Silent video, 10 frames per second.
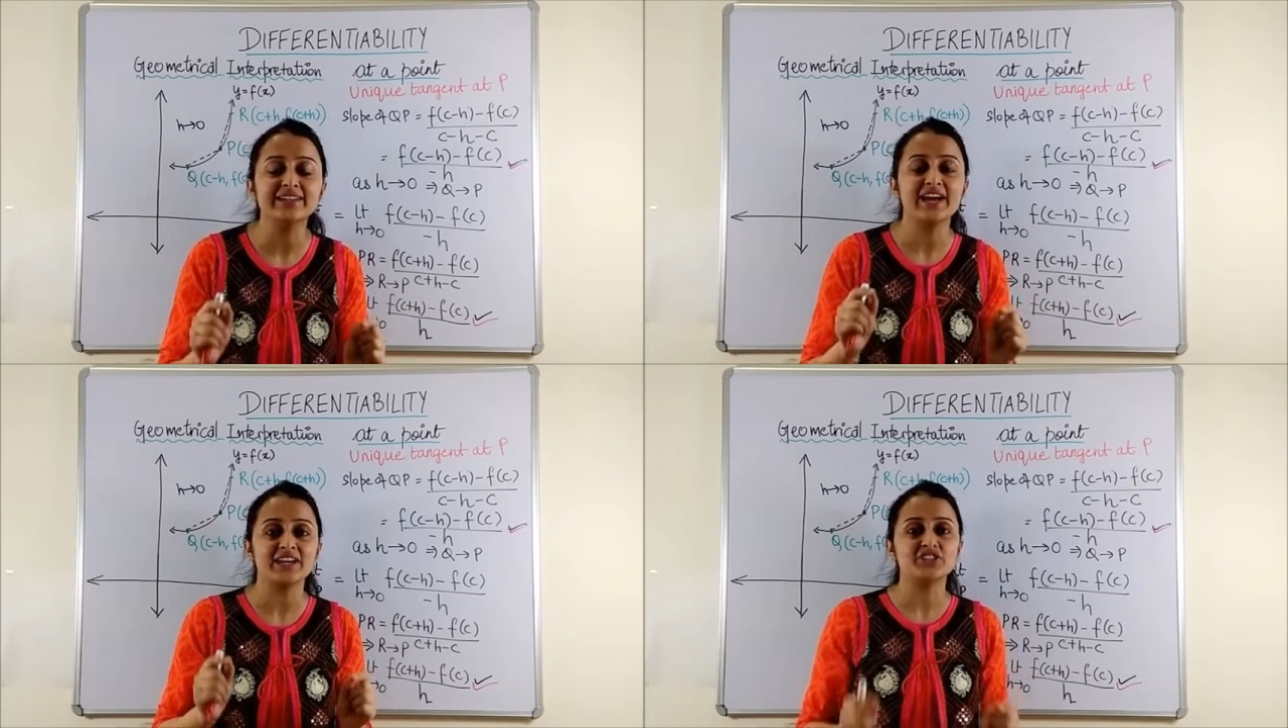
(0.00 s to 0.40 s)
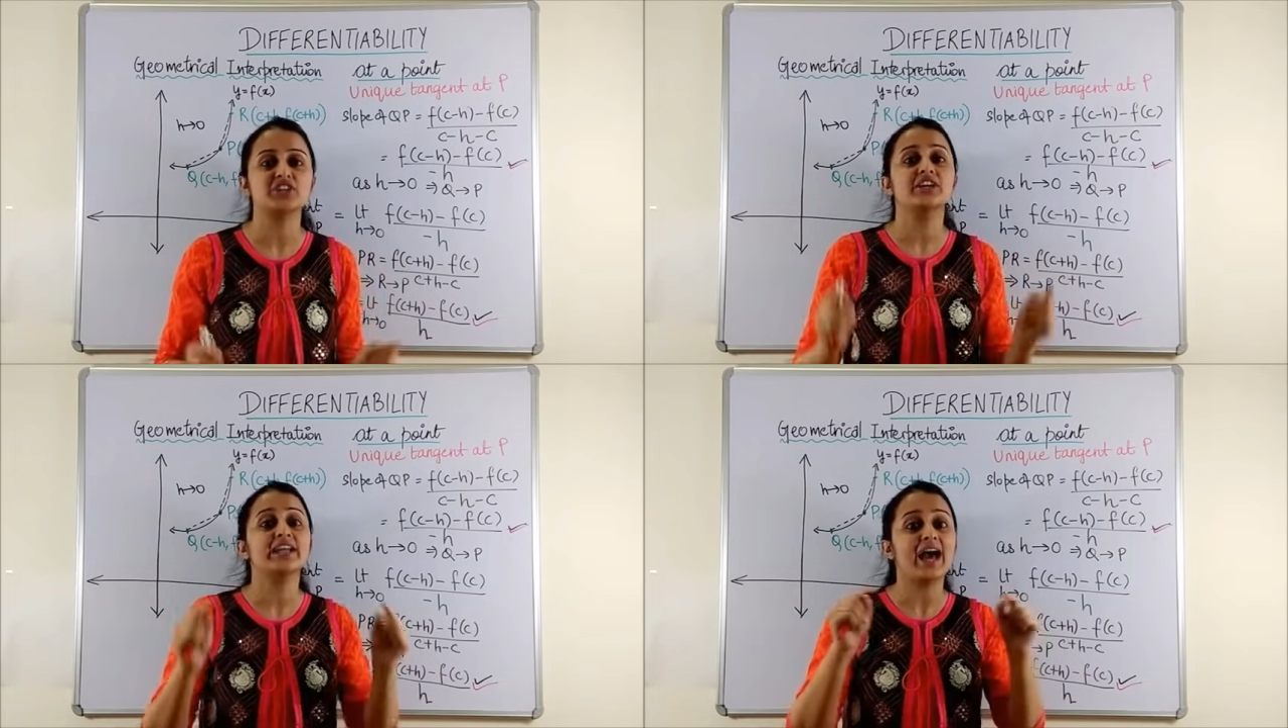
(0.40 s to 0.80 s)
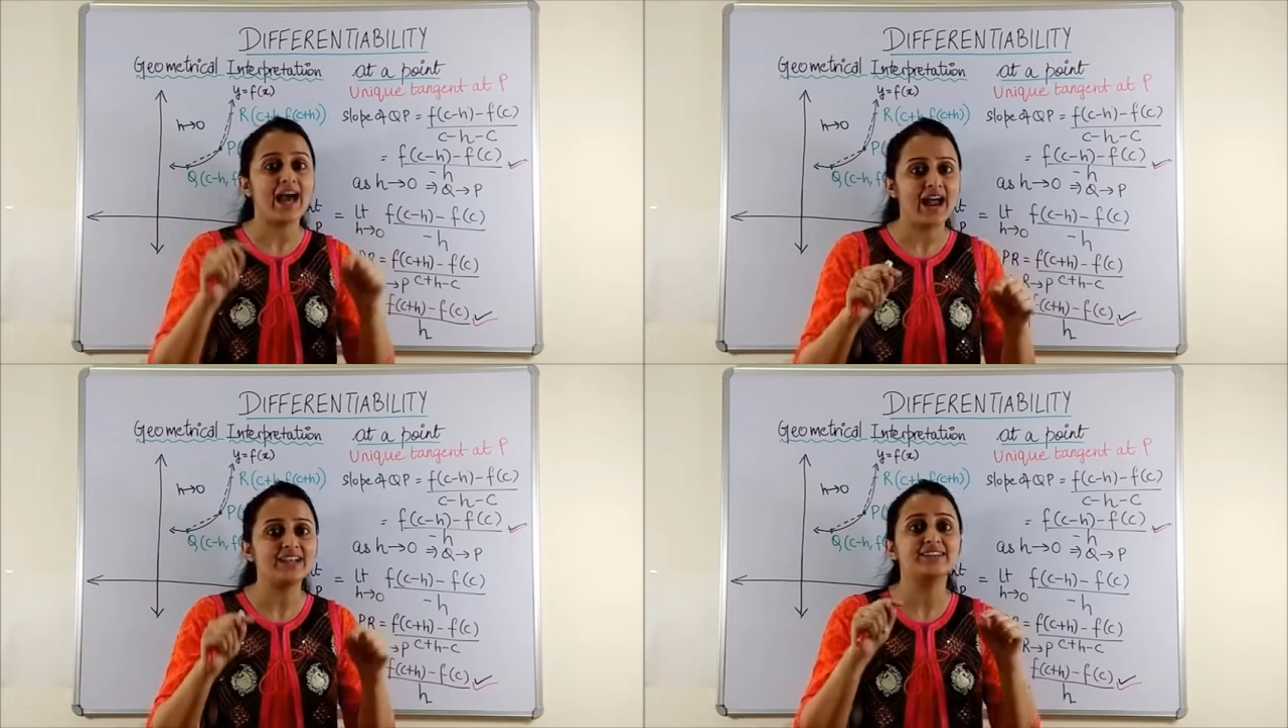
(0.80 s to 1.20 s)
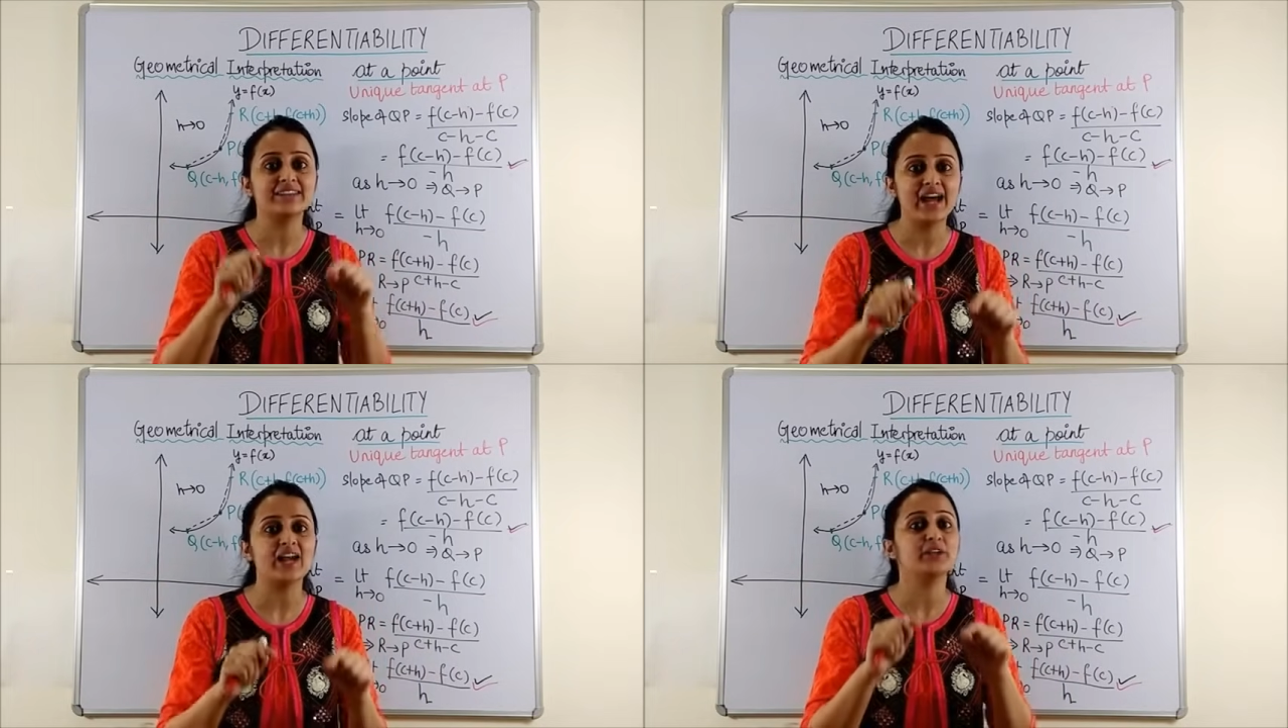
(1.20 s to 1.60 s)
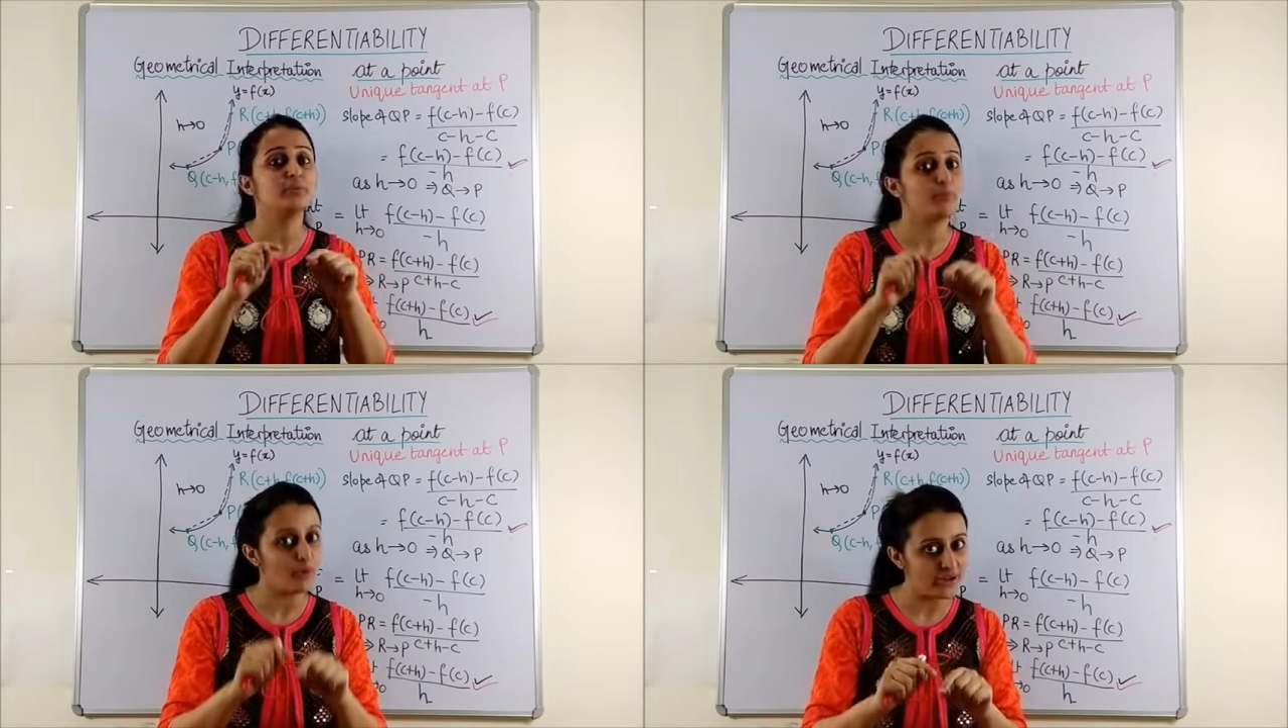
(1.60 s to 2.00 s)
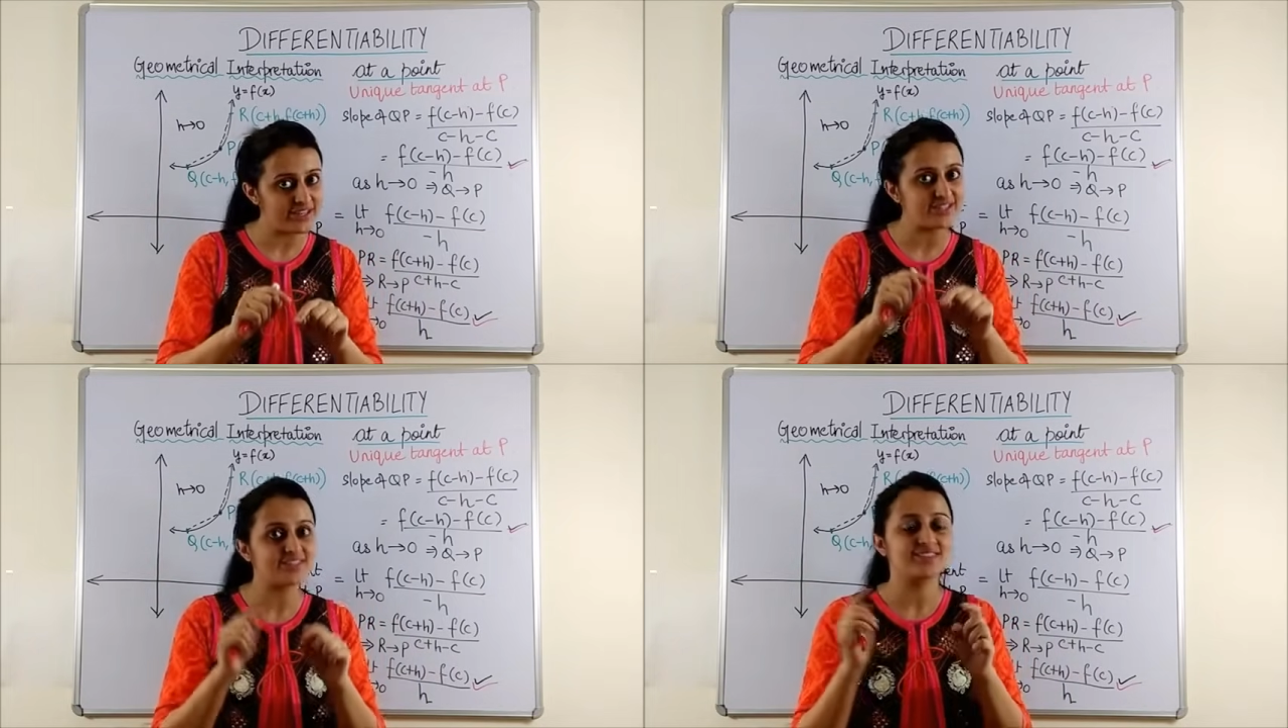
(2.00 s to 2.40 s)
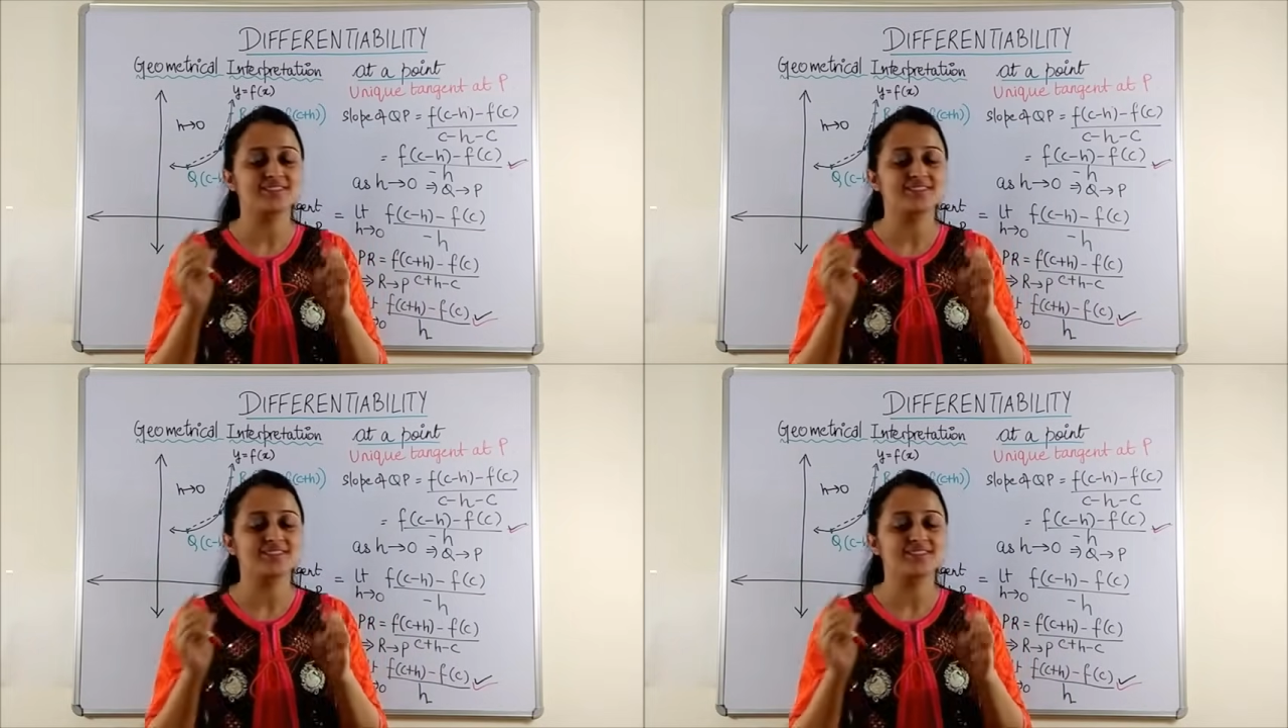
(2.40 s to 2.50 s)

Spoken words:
tangent at that point.